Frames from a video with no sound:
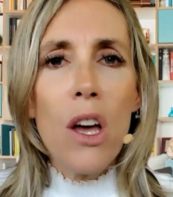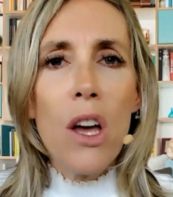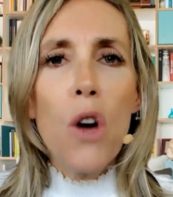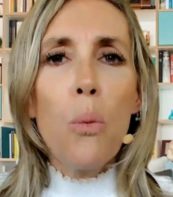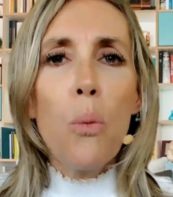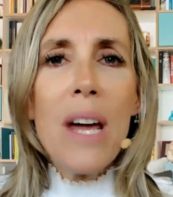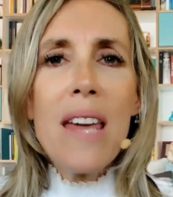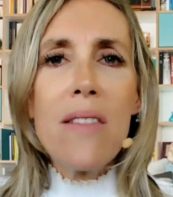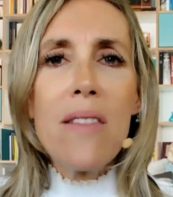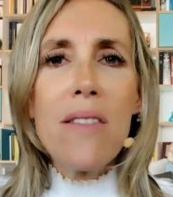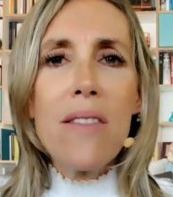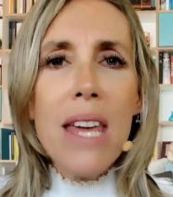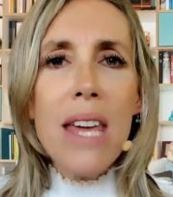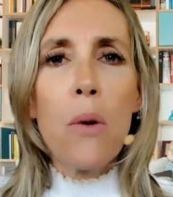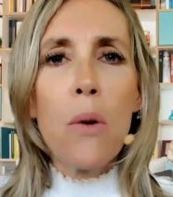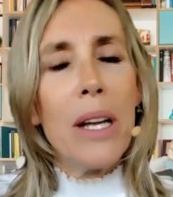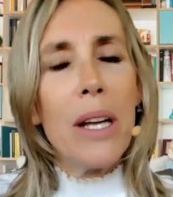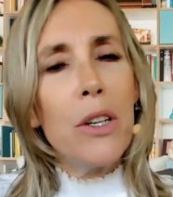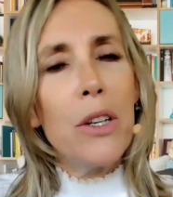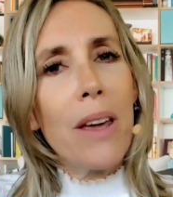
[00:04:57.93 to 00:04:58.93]
We think
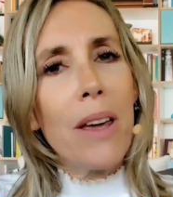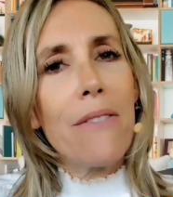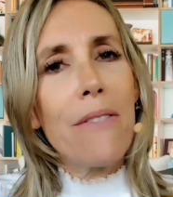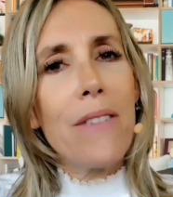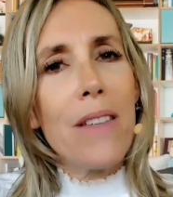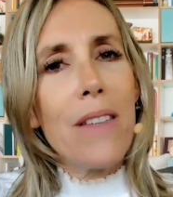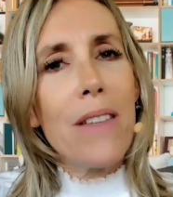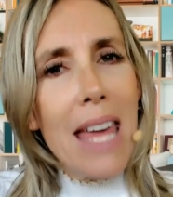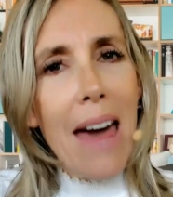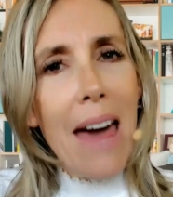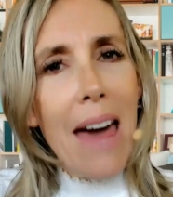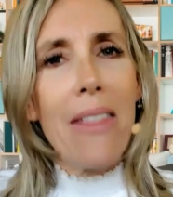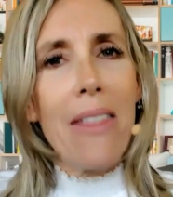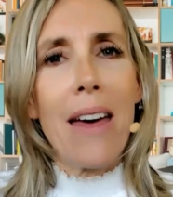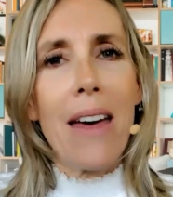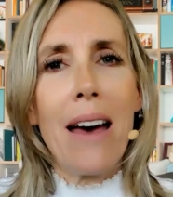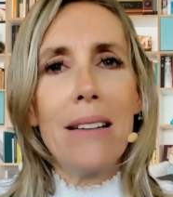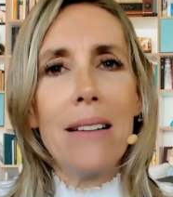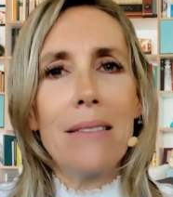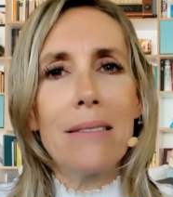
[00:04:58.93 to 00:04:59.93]
we're doing it for the
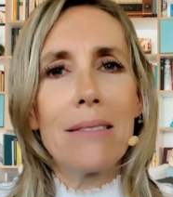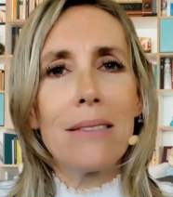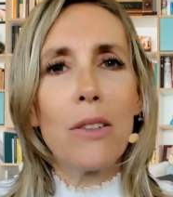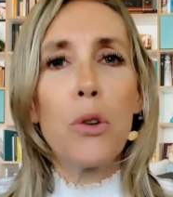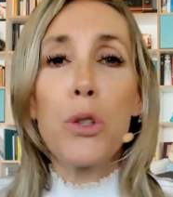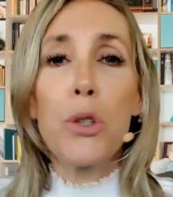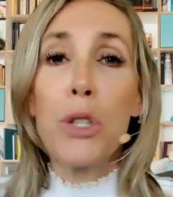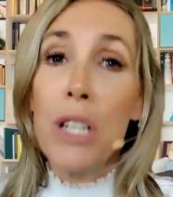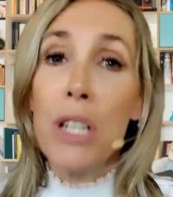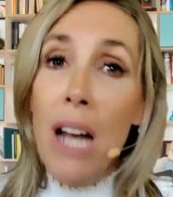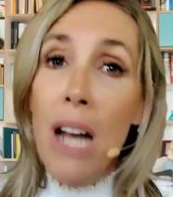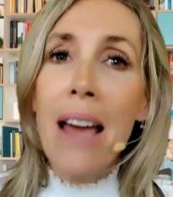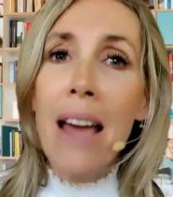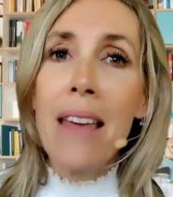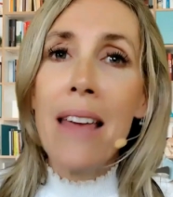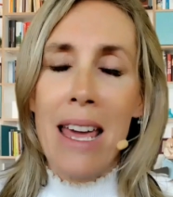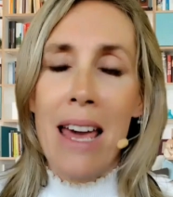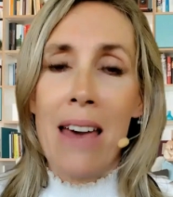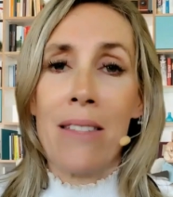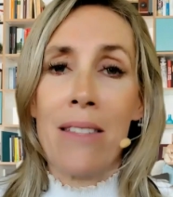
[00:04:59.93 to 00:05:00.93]
other, or
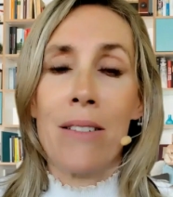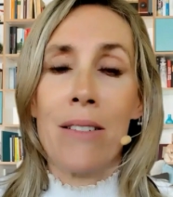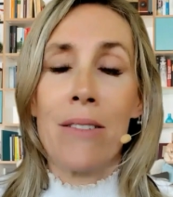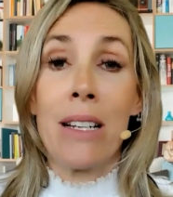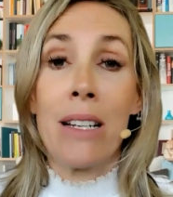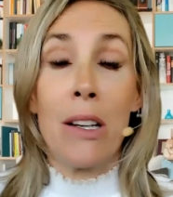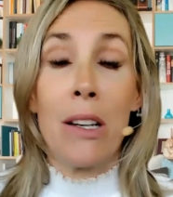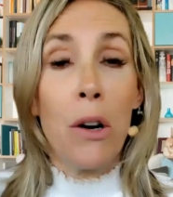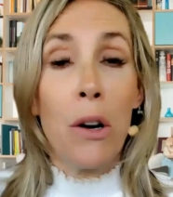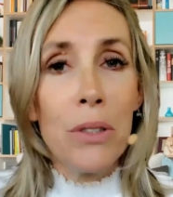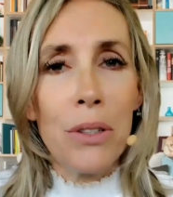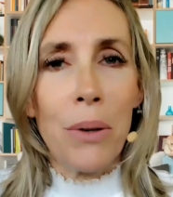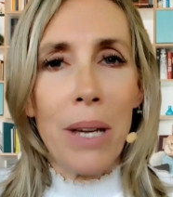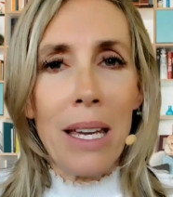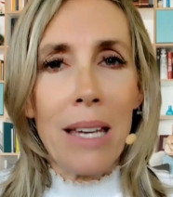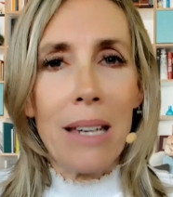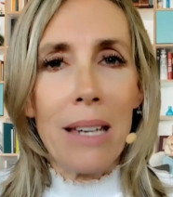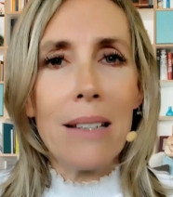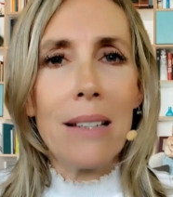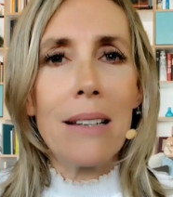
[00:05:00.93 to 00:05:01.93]
denying the other and not
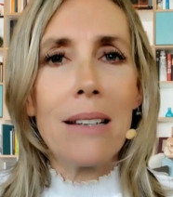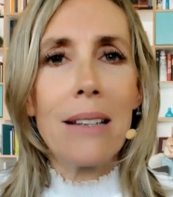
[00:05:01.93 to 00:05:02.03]
doing it.